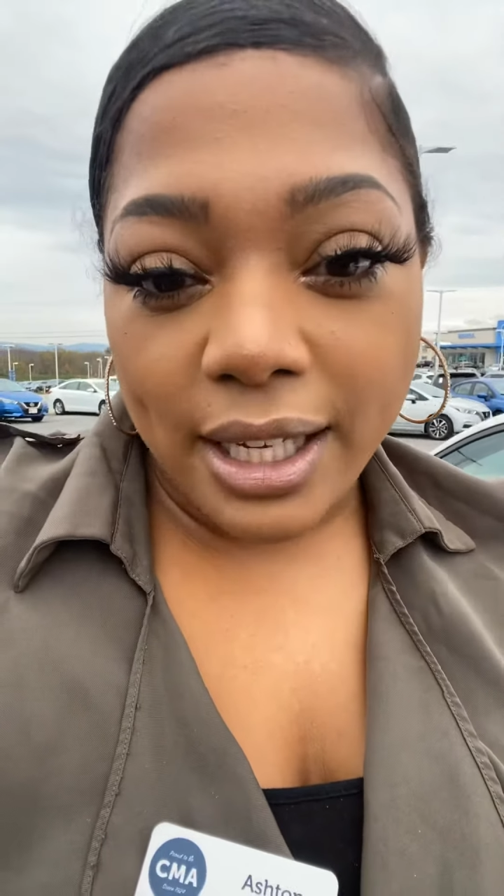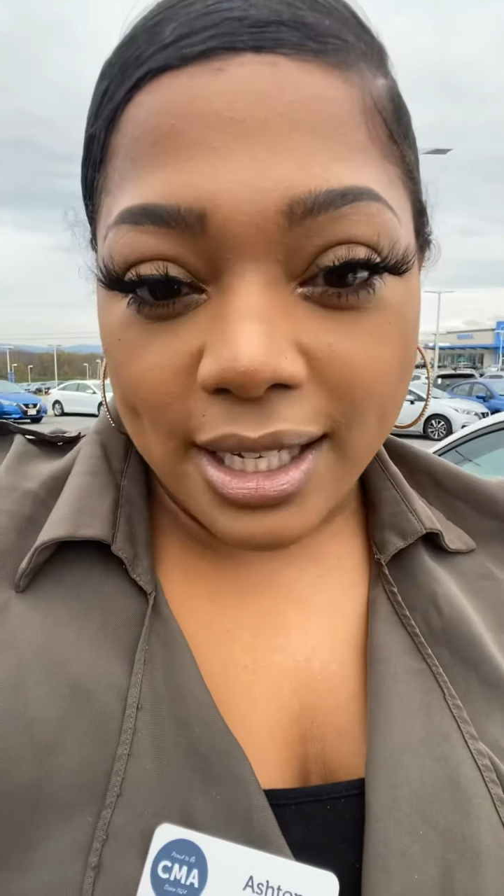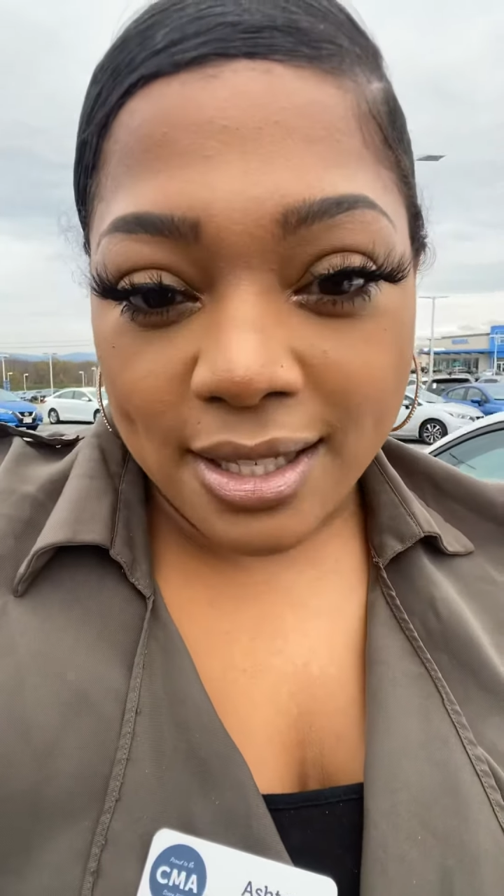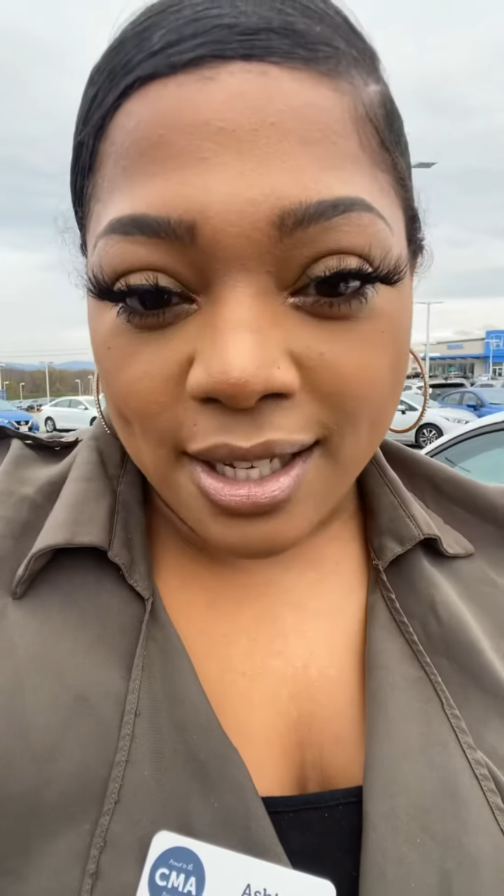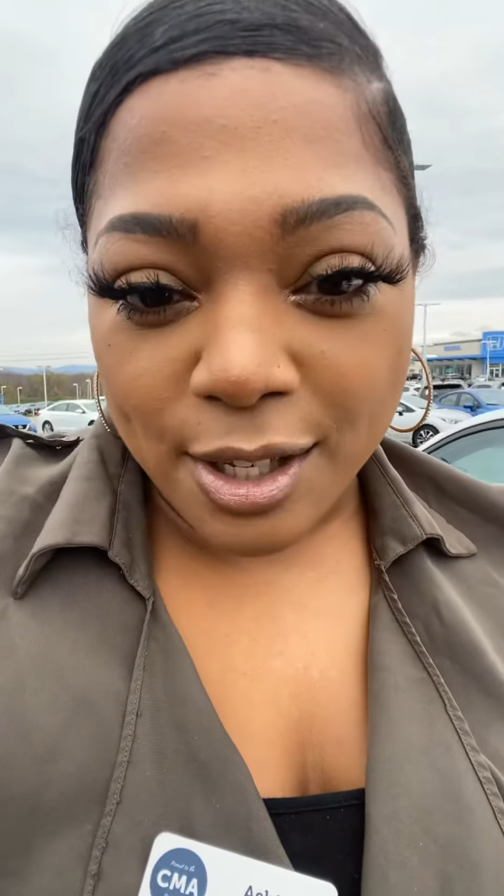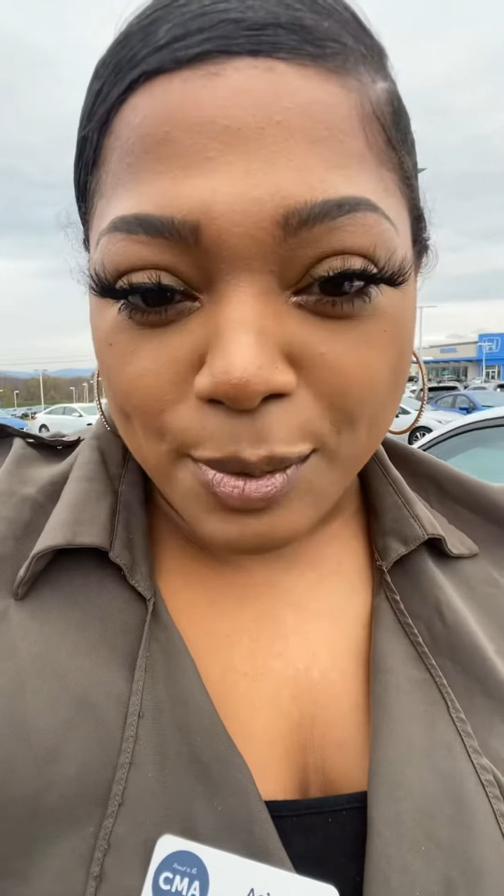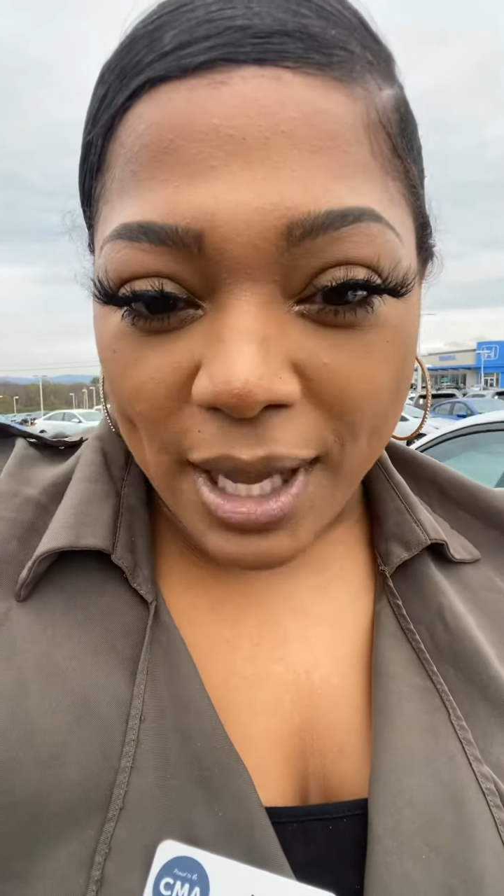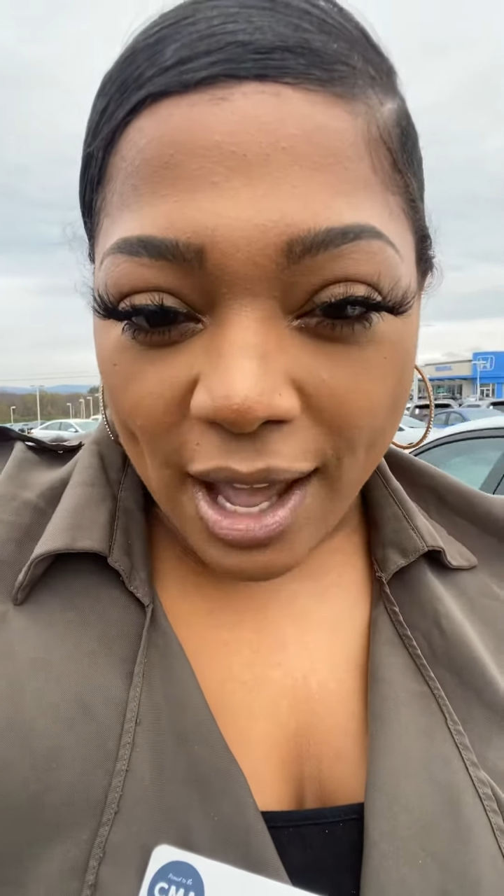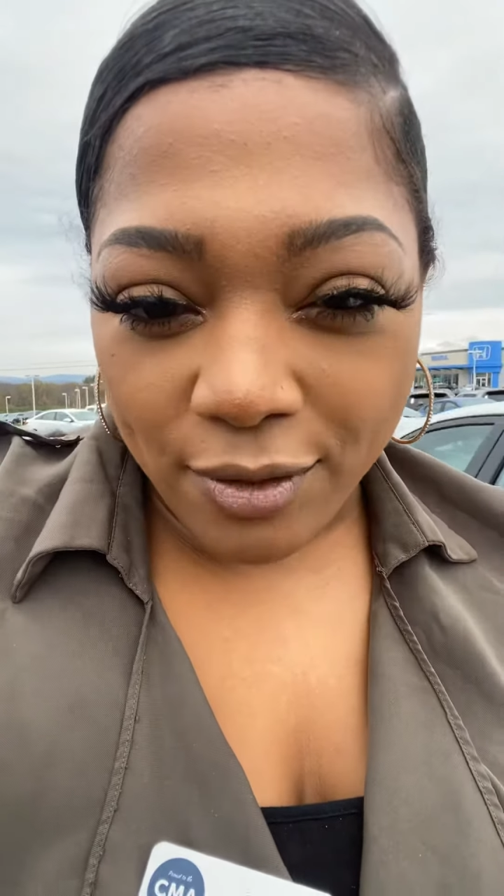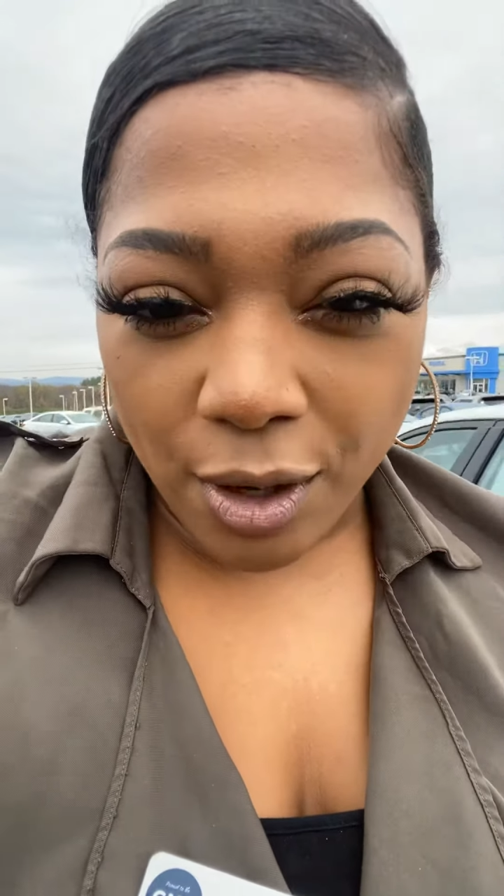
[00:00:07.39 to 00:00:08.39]
good deals we
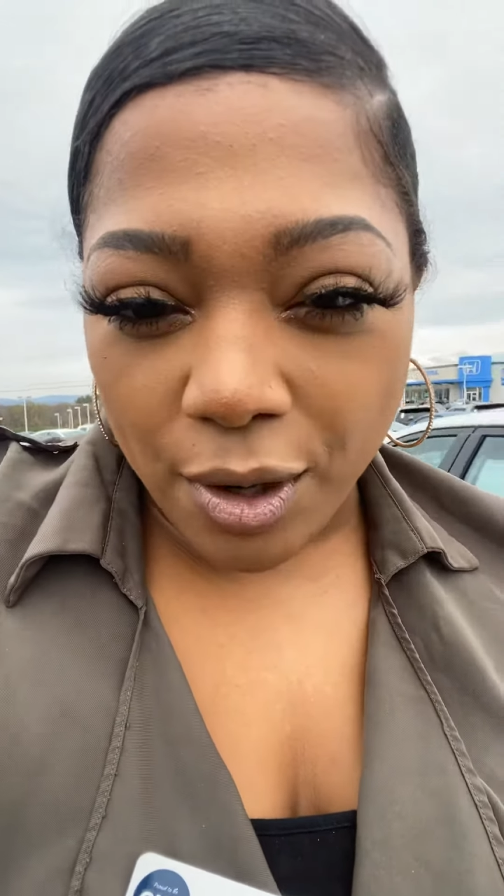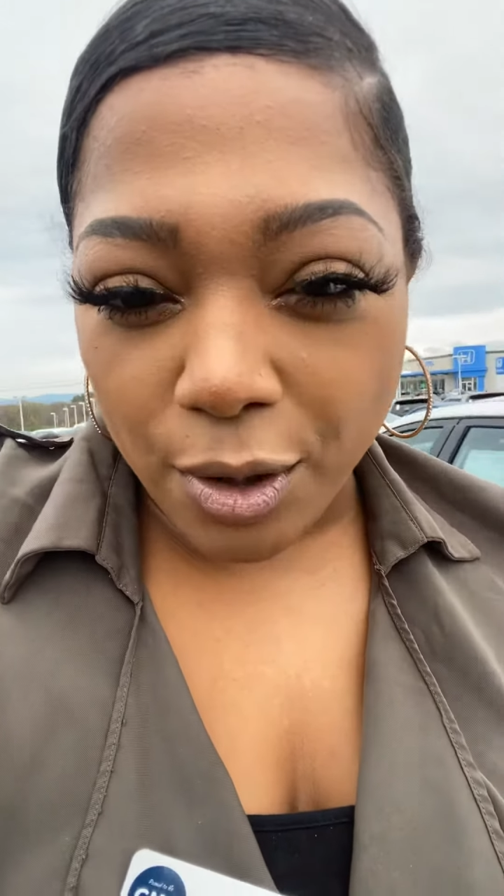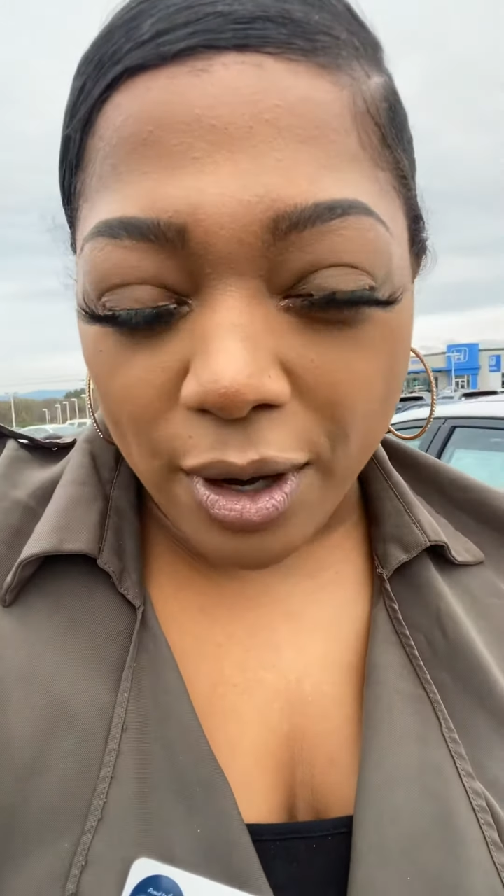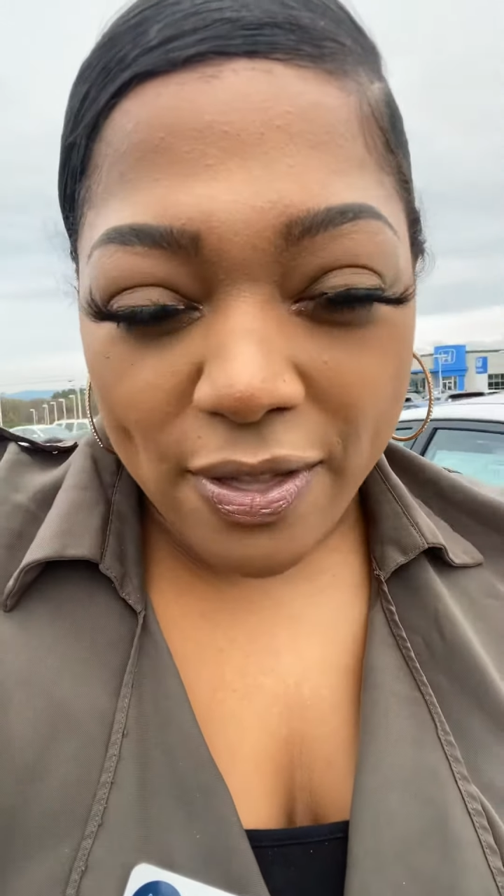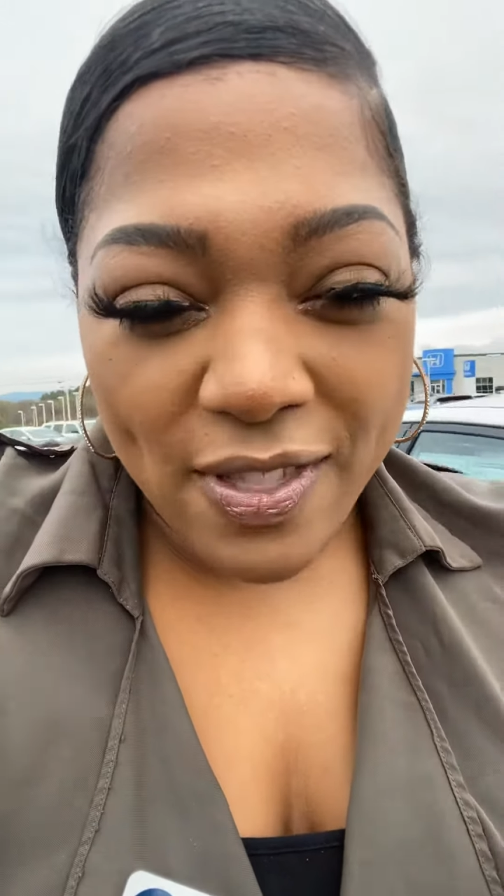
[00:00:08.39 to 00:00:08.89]
have going on.